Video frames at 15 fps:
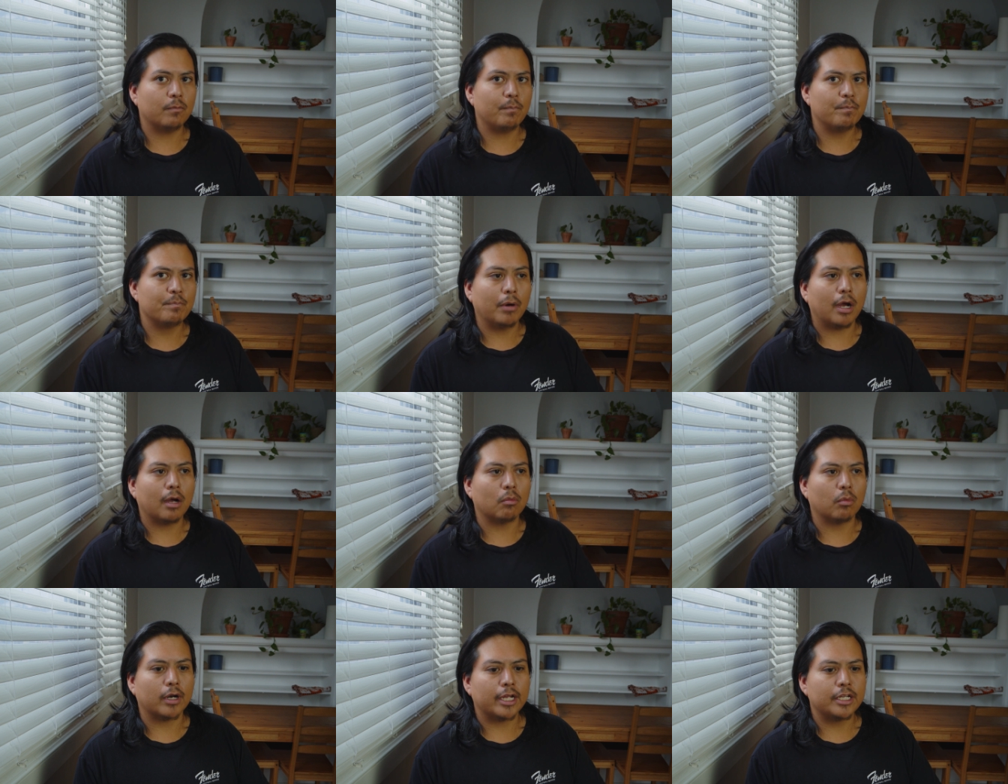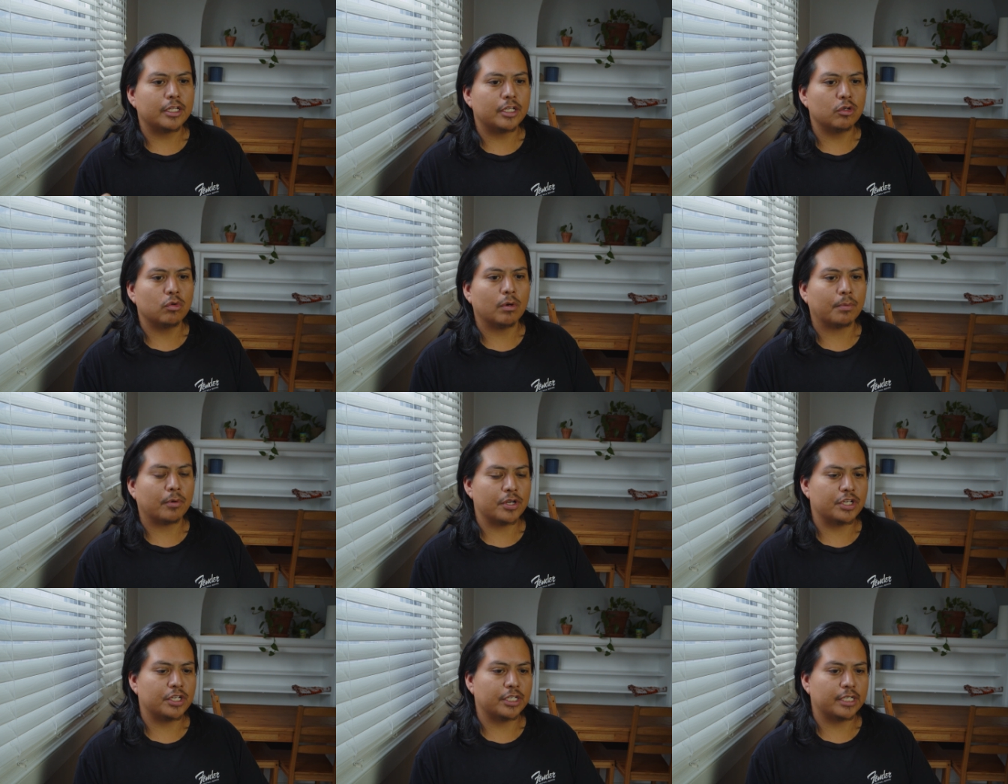But what I do
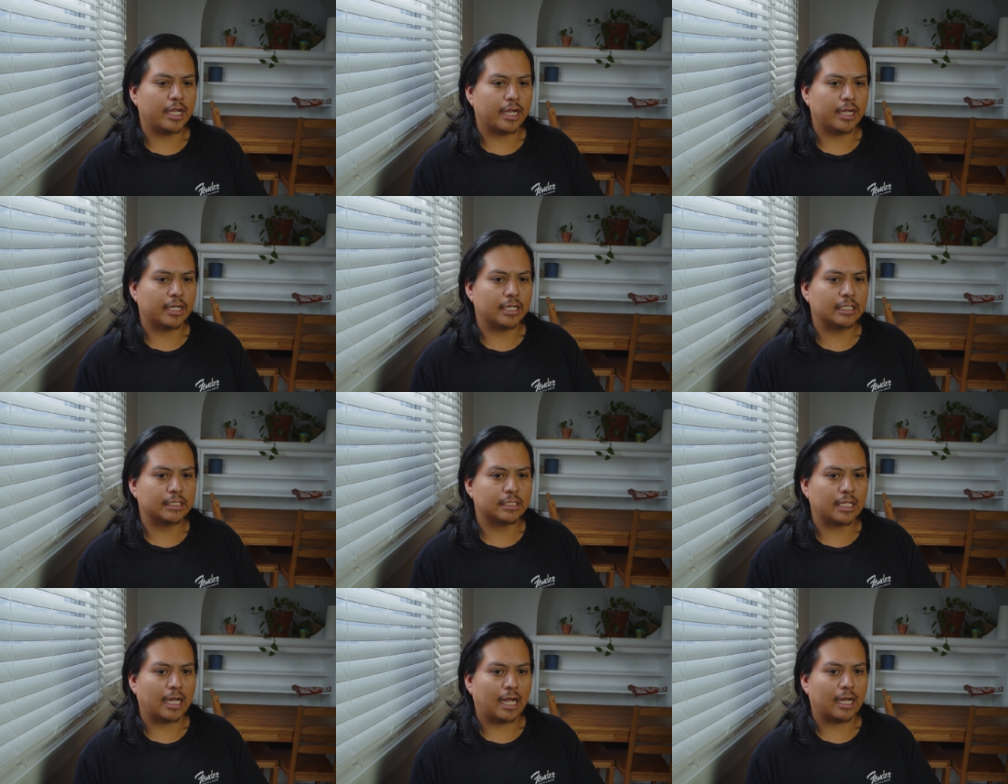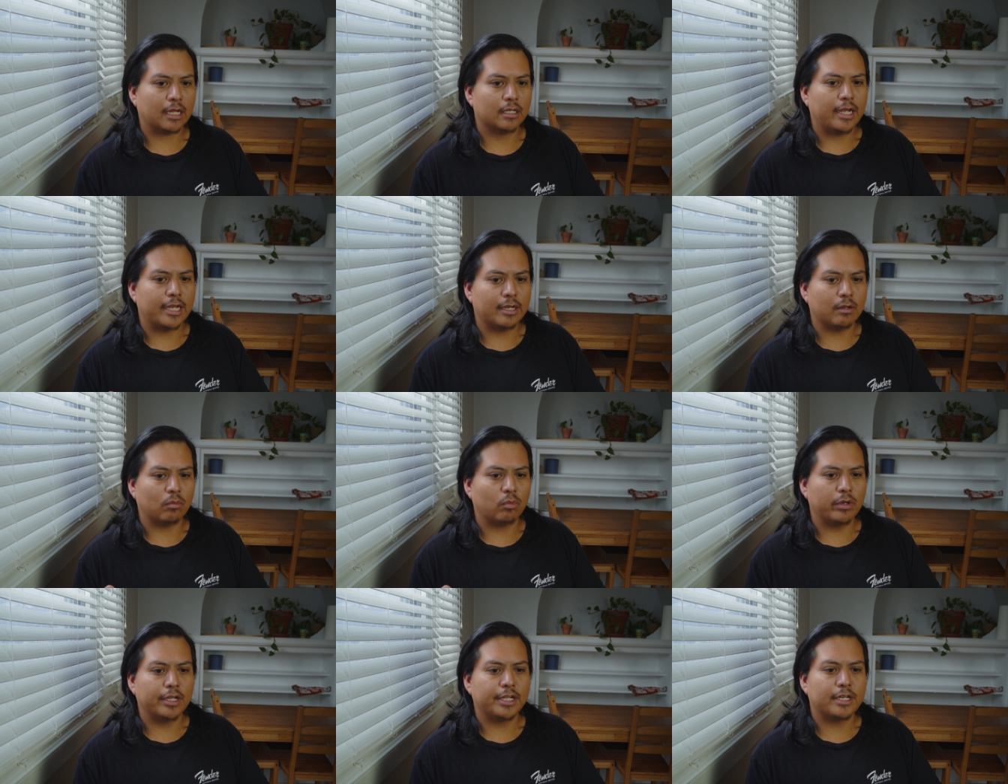appreciate is that it
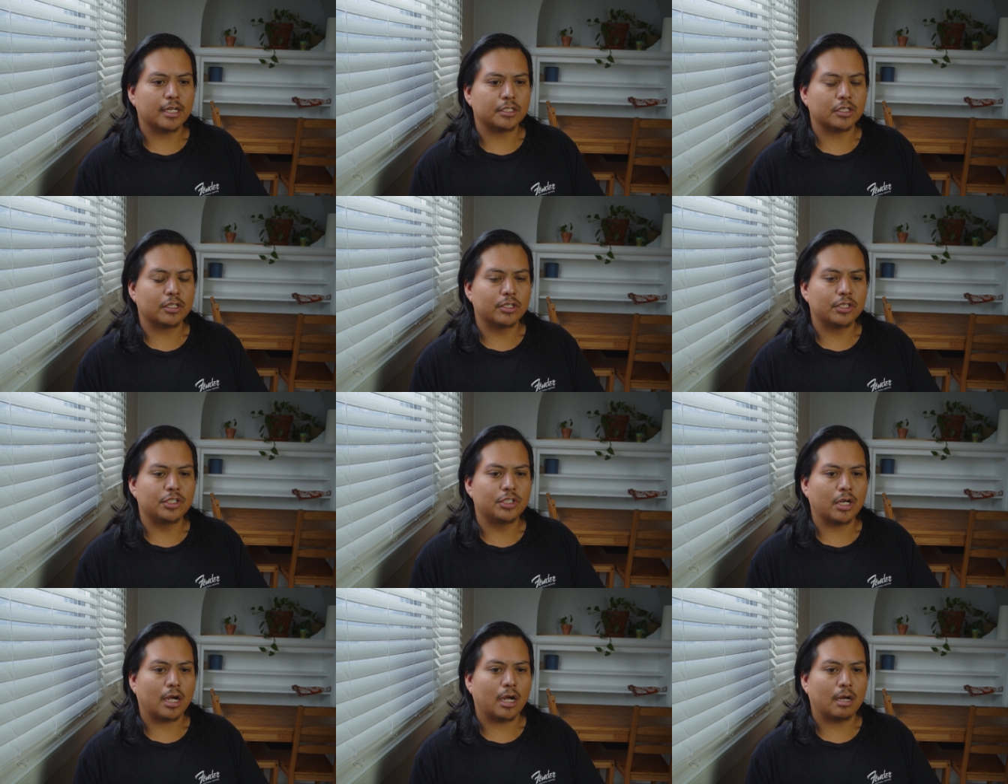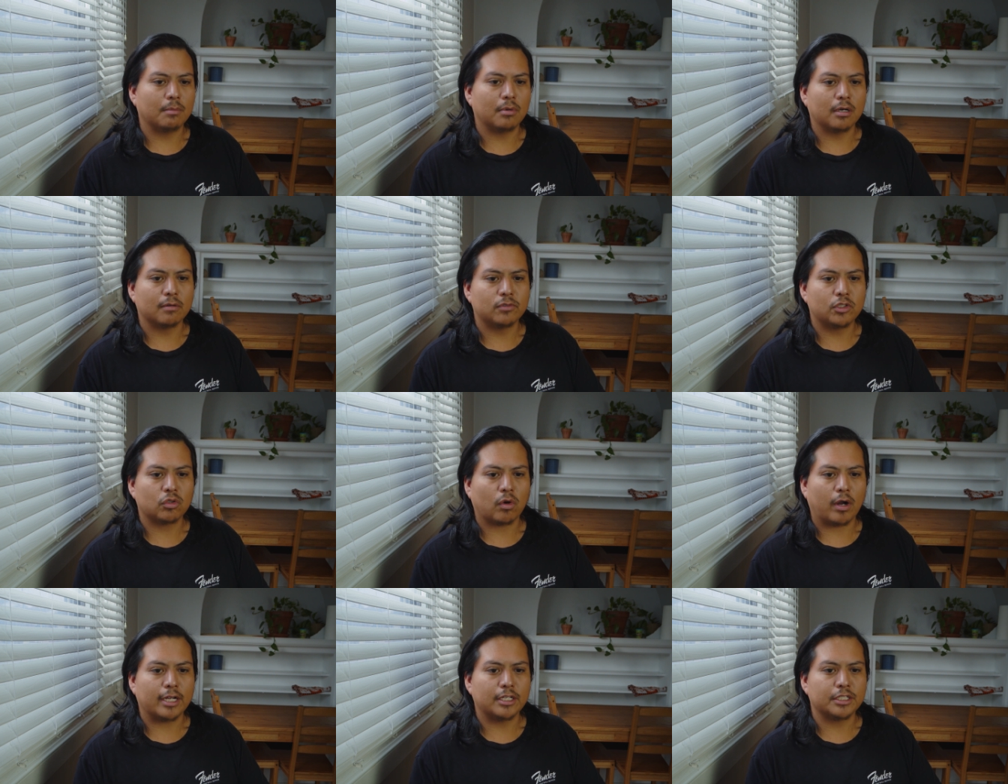really does a good job of
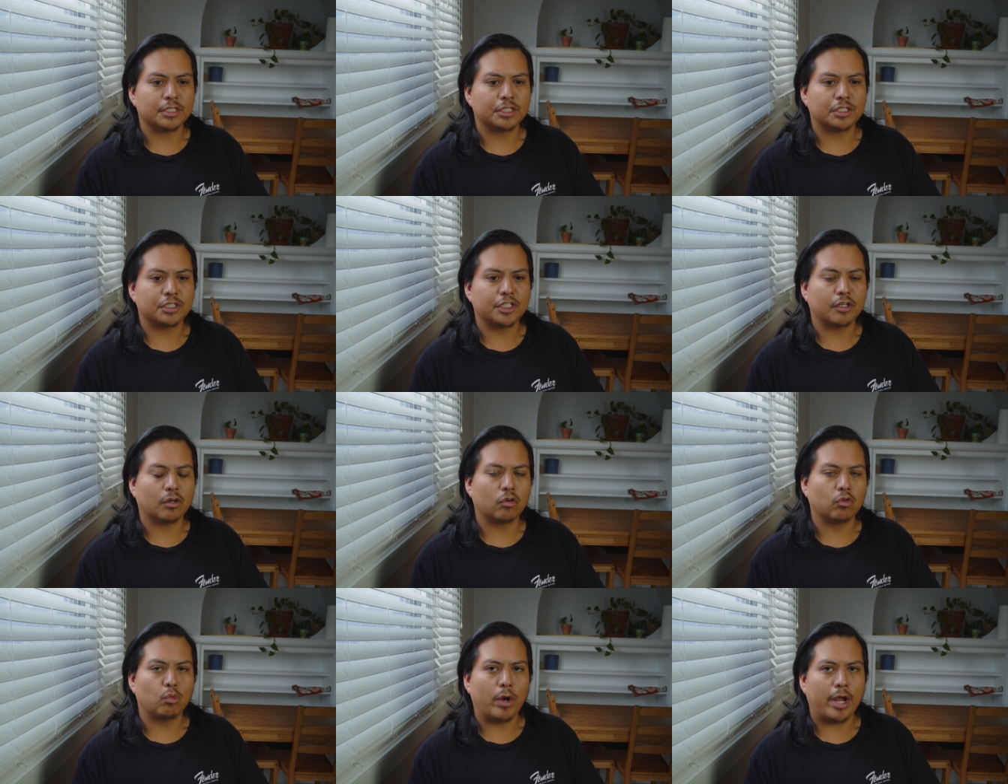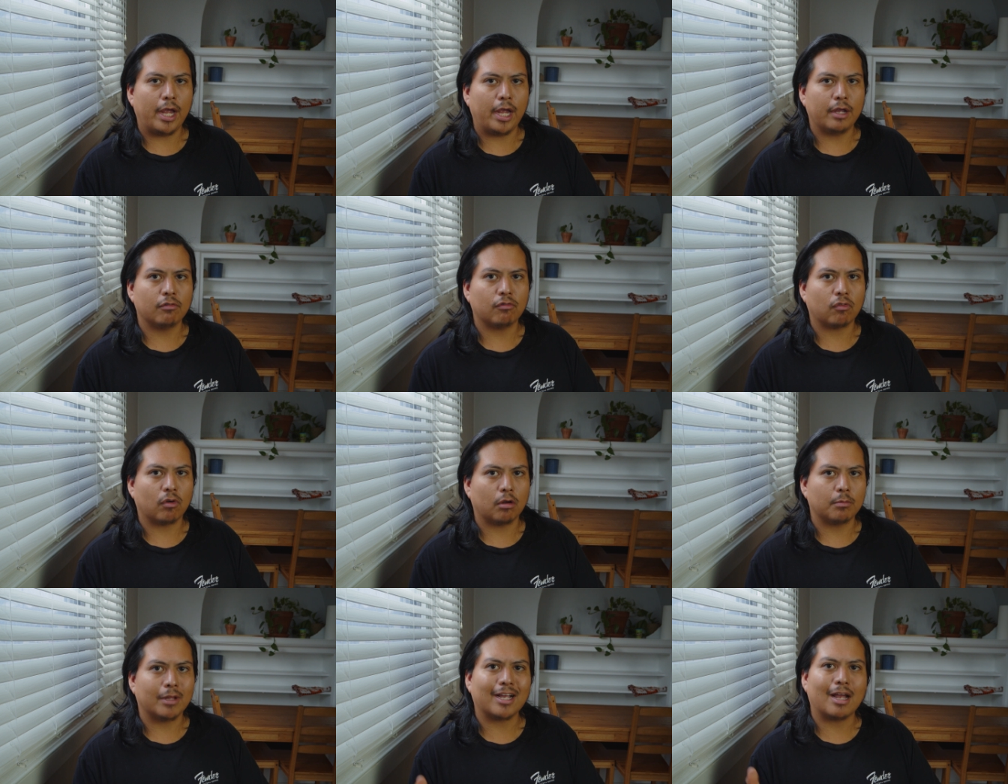trying to steer away
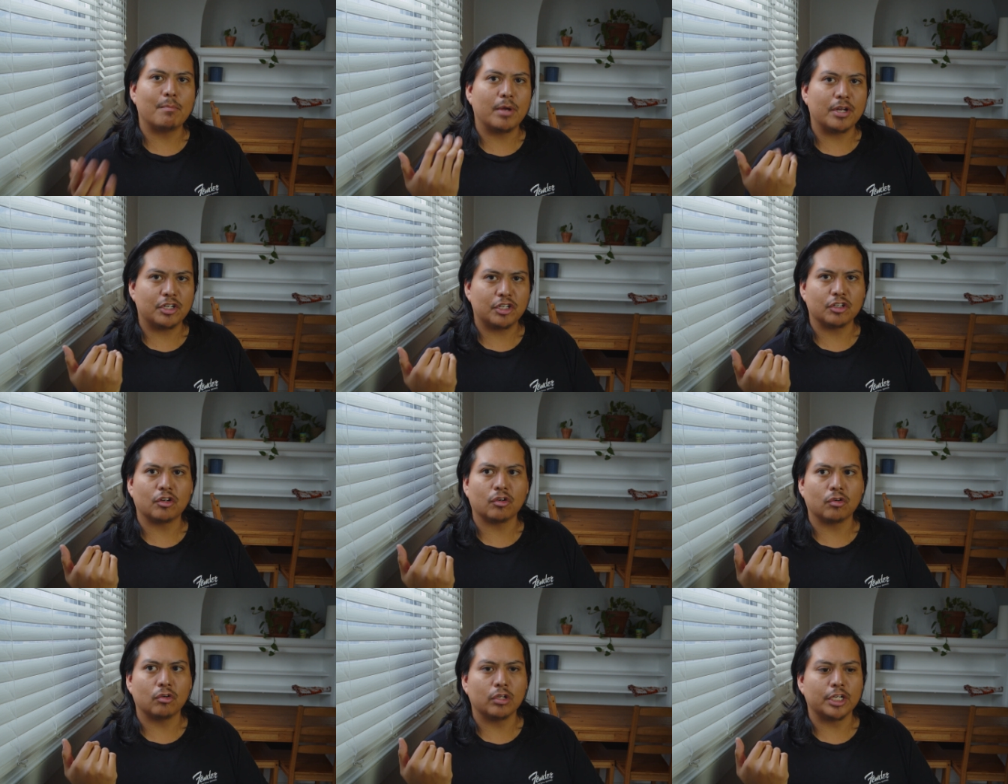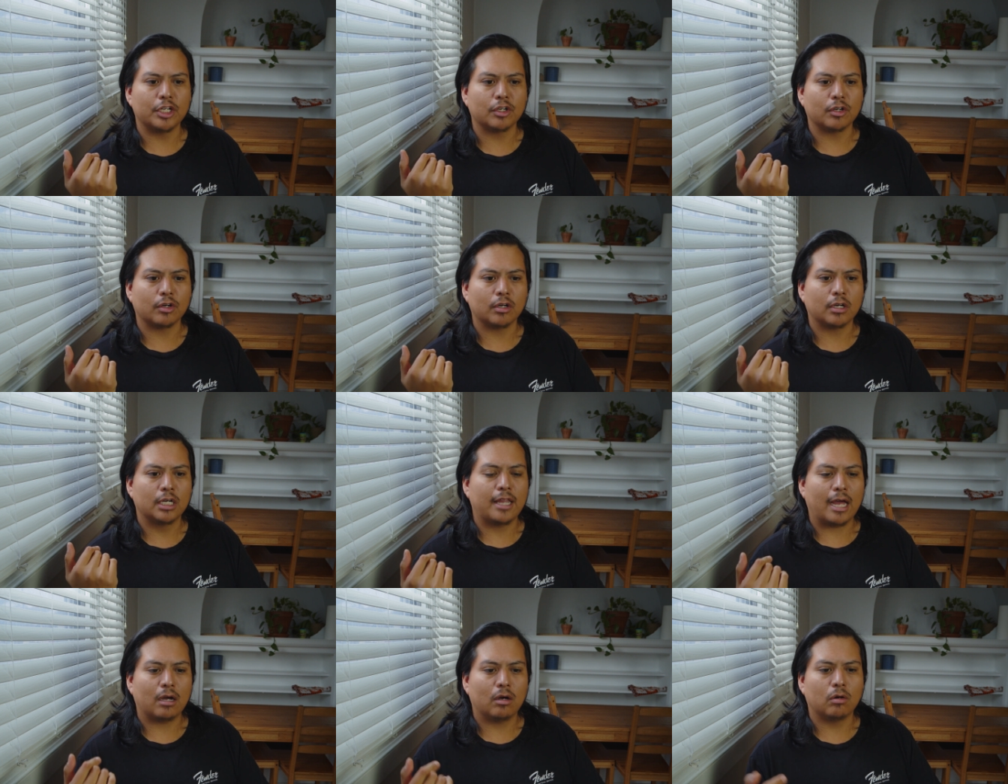from, like I mentioned earlier,
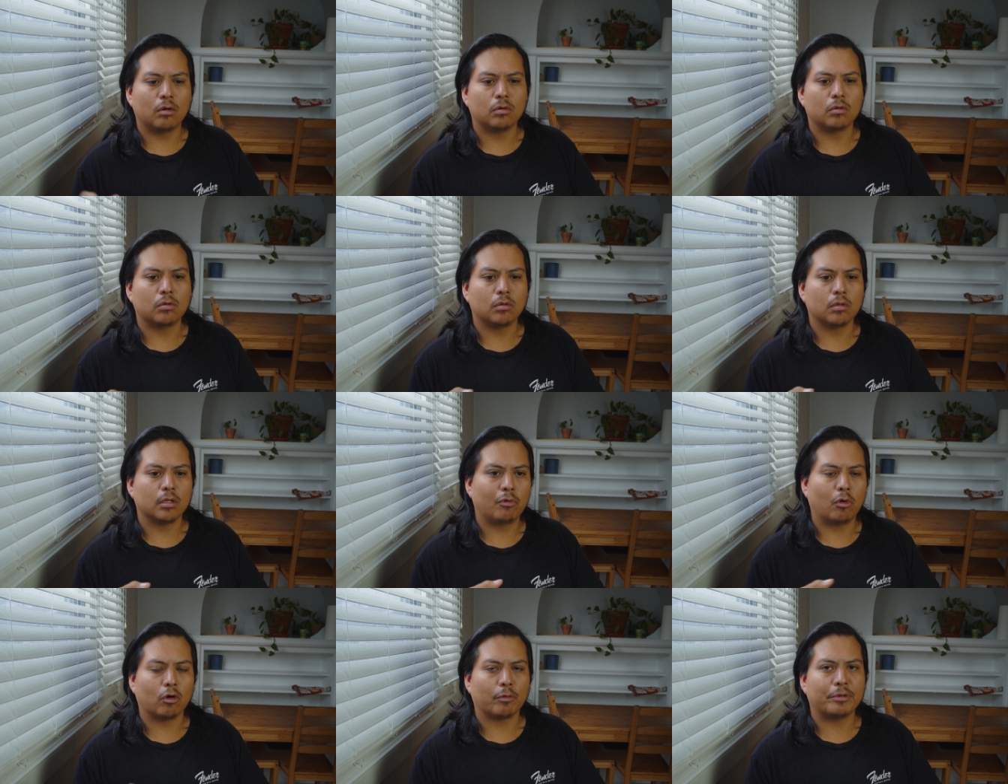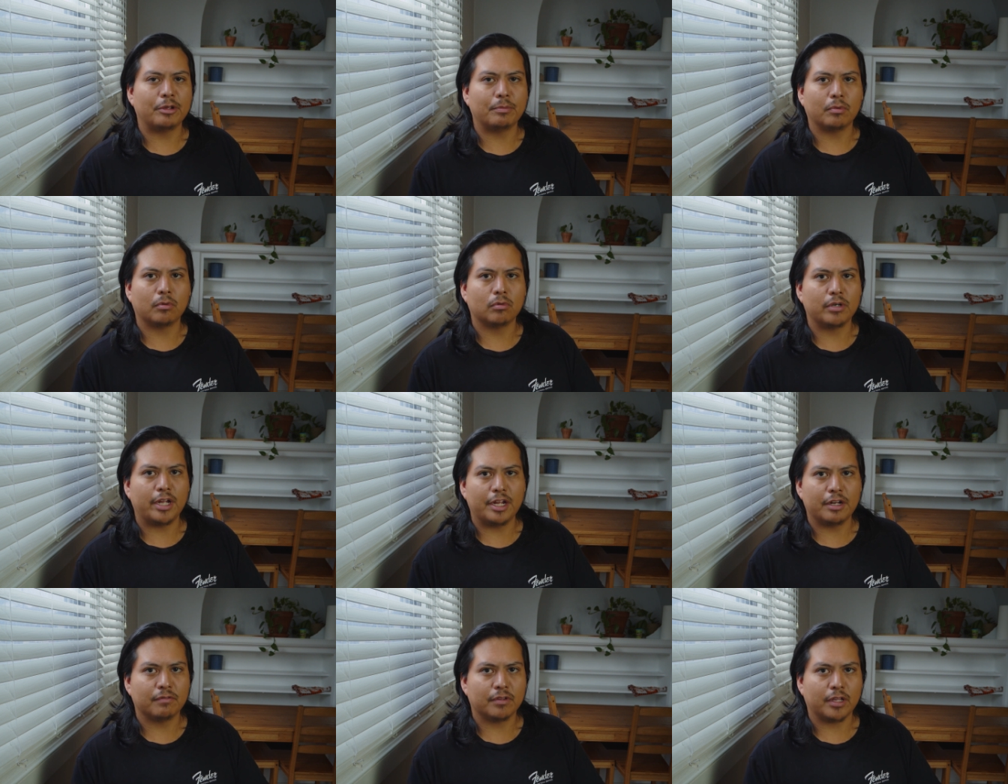that whole poor people
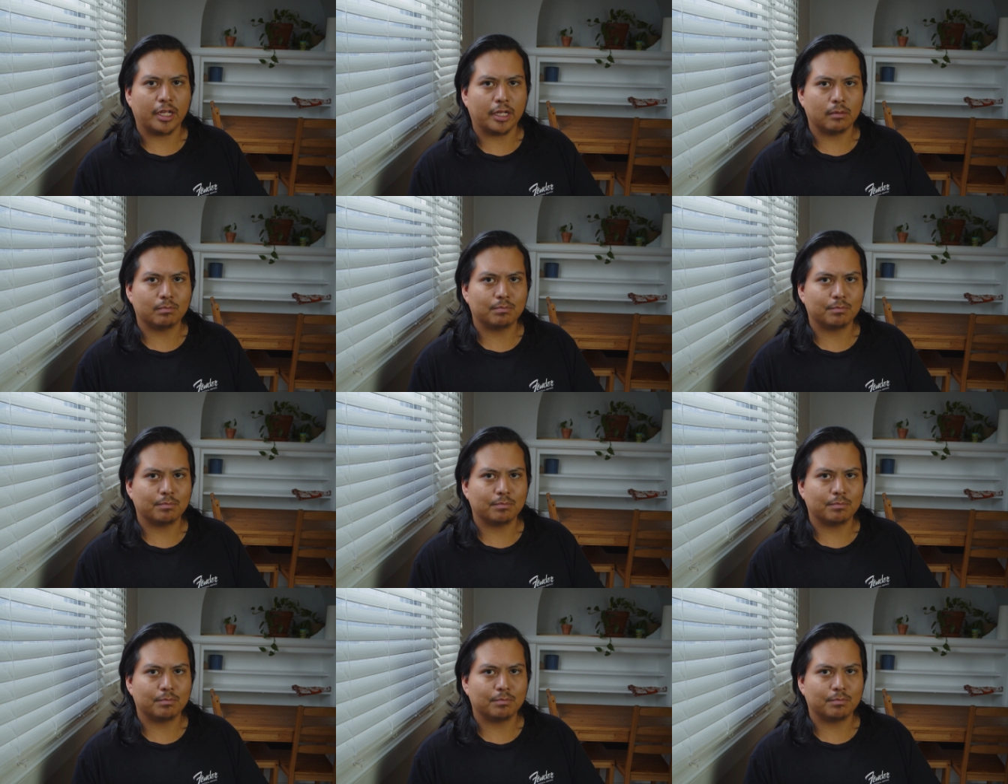native thing.